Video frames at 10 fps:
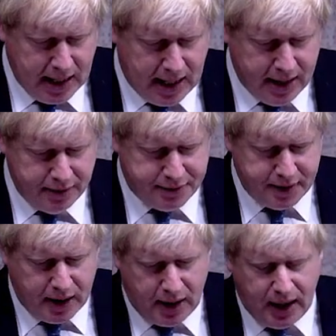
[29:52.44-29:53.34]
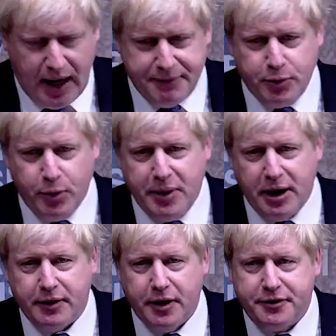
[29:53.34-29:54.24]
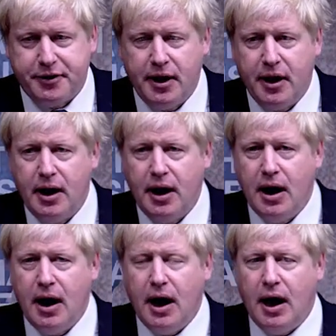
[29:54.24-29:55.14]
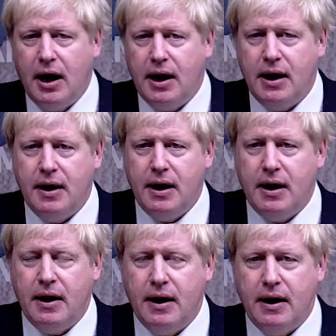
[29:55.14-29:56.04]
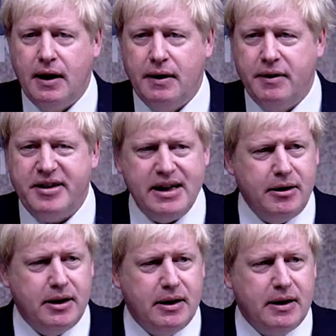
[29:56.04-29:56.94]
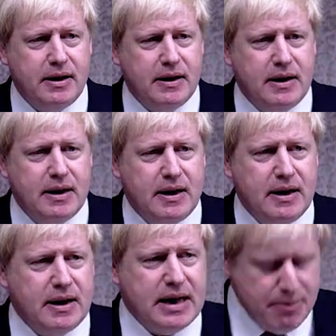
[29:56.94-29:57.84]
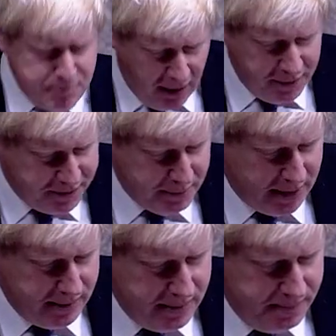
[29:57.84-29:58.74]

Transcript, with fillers: And I have to admit that, uh, that he, he embarrassed me